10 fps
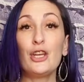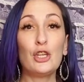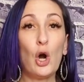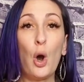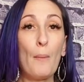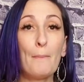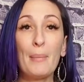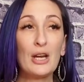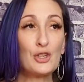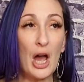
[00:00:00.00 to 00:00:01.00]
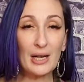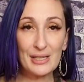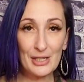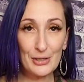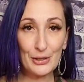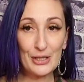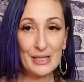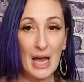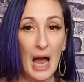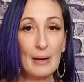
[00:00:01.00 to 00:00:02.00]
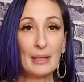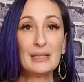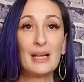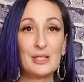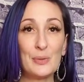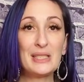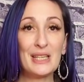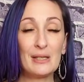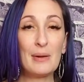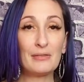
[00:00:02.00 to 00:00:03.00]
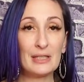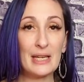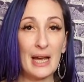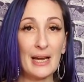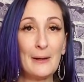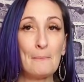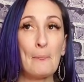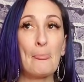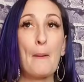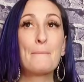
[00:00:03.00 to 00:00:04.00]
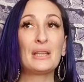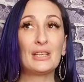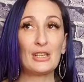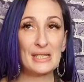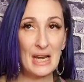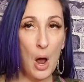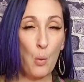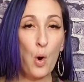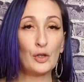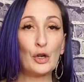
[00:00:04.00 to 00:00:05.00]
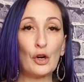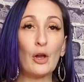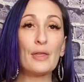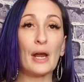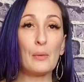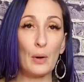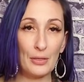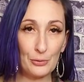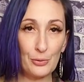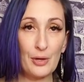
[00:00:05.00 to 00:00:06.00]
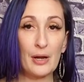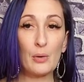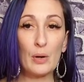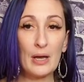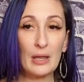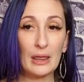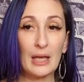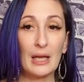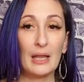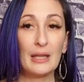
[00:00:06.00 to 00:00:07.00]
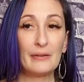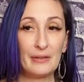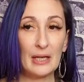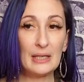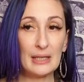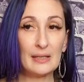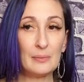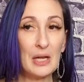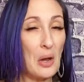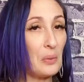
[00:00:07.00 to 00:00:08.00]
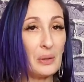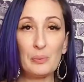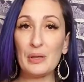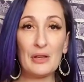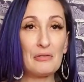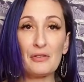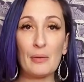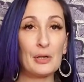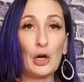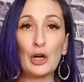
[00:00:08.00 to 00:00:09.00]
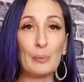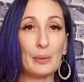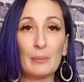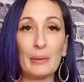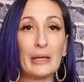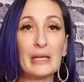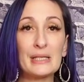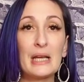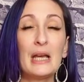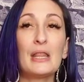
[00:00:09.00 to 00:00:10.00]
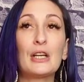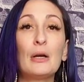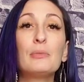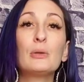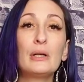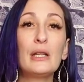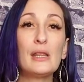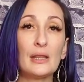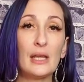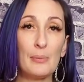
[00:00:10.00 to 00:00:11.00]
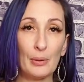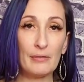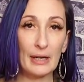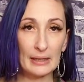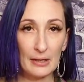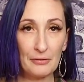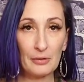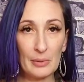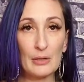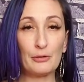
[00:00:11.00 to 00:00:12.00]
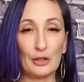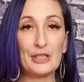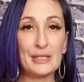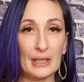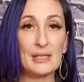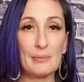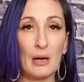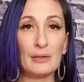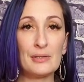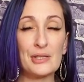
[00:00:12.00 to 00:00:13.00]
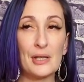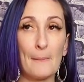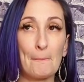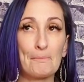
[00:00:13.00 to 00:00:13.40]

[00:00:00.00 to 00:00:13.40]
You know, my shock sisters, I might not speak to them every day, but there is not one girl that I went through there with that if they needed me, I wouldn't be there for them in a heartbeat, because the community that they provided for me for 6 months